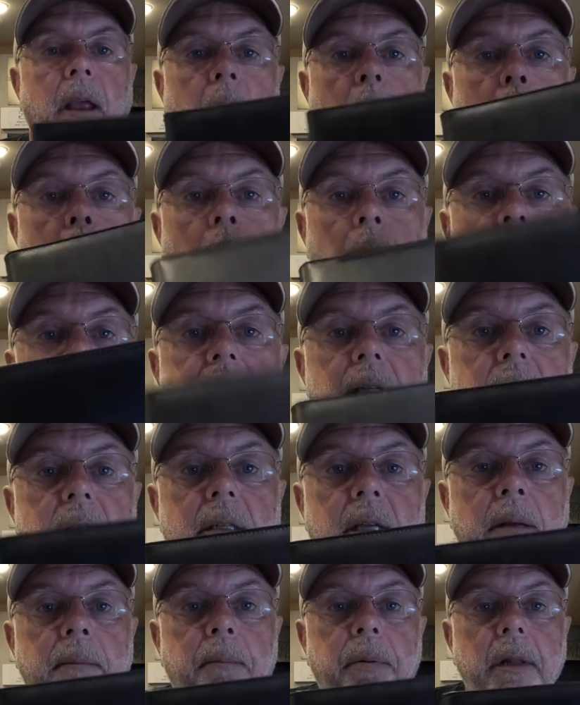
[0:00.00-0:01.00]
once it's
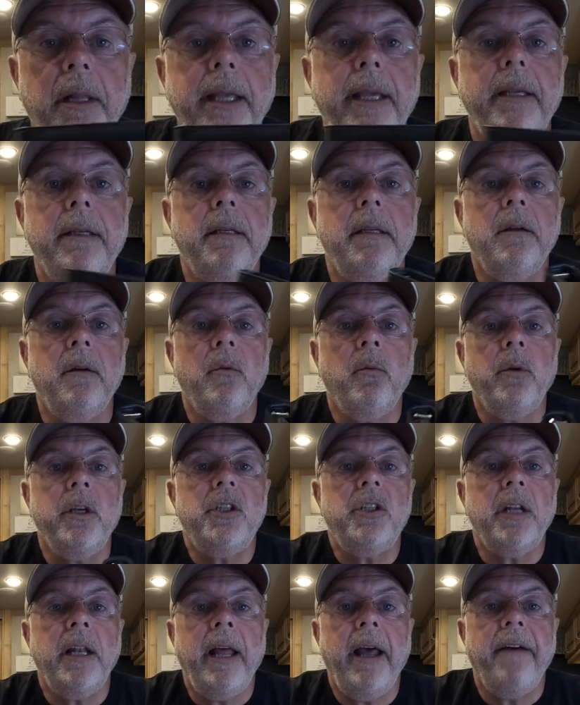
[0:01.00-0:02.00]
complete, we
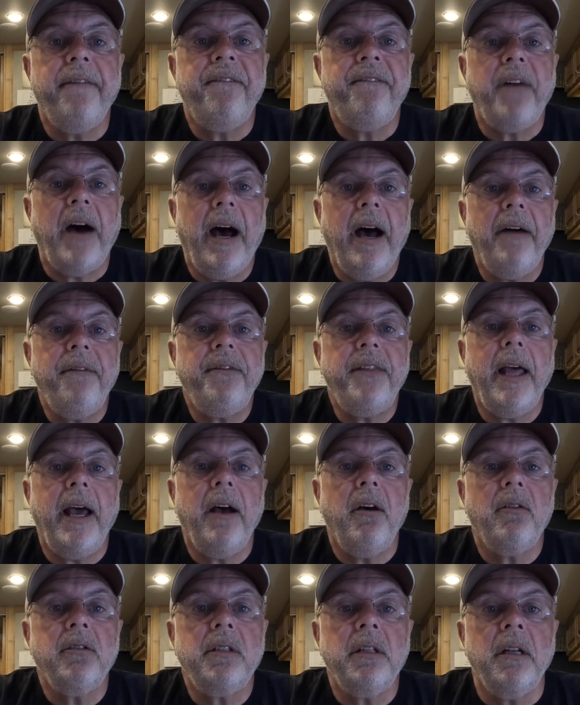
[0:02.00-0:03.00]
should have
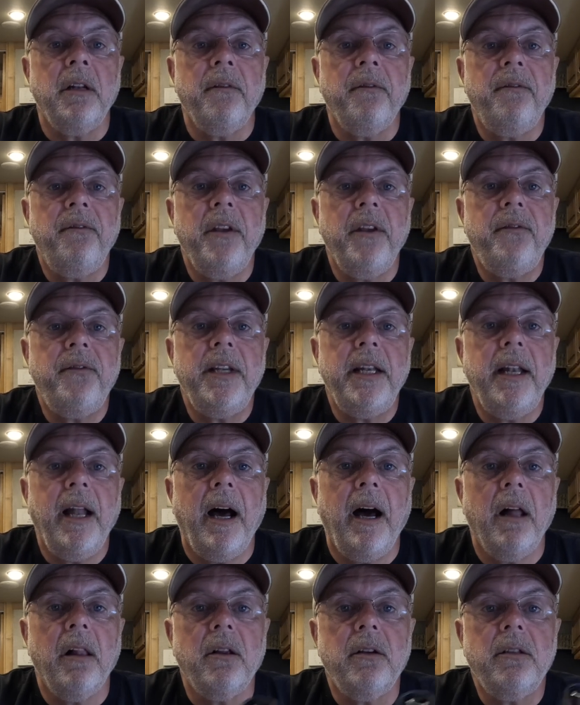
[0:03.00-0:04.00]

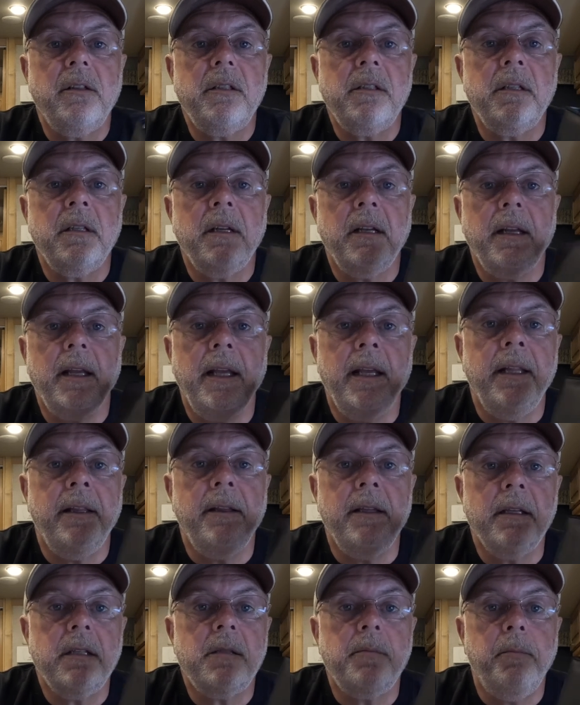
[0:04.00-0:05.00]
$5,050 in
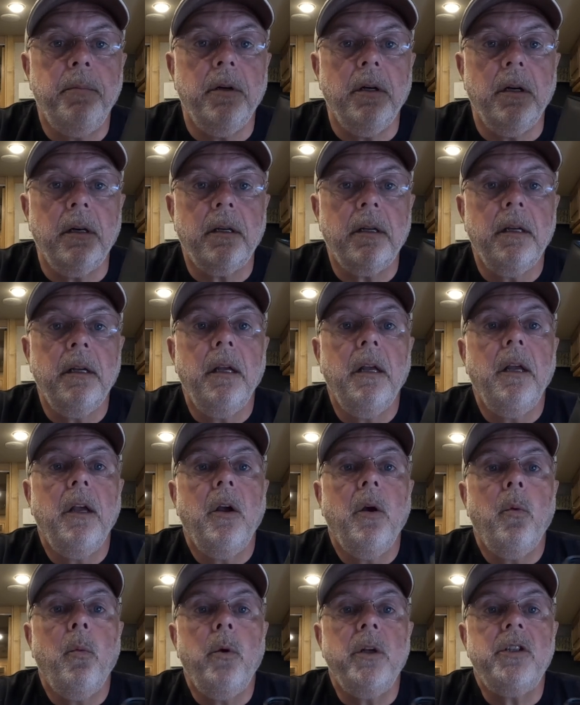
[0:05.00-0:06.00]
this book,
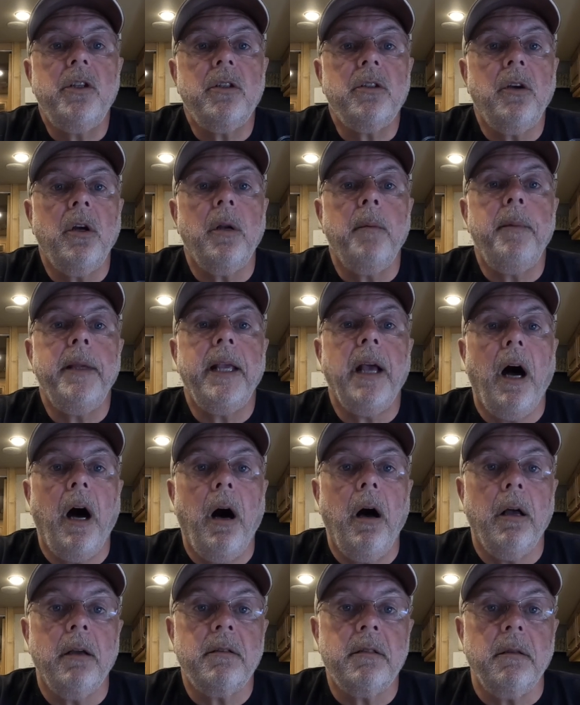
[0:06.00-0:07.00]
which is going to be
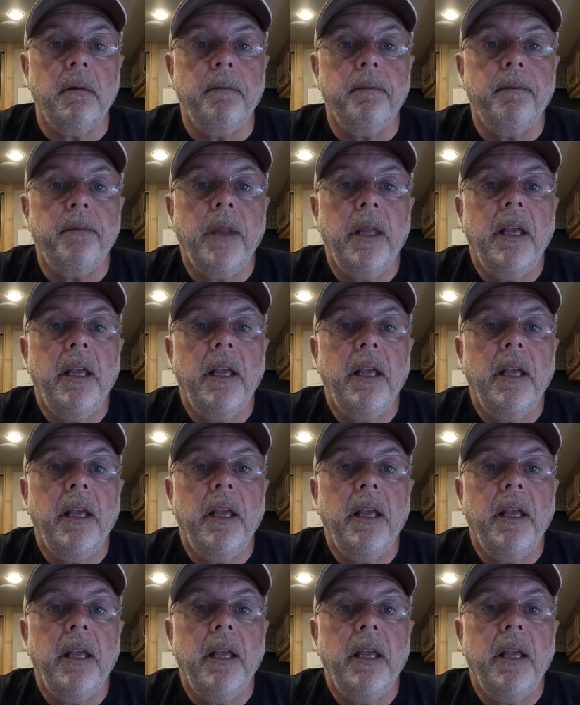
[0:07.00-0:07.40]
awesome.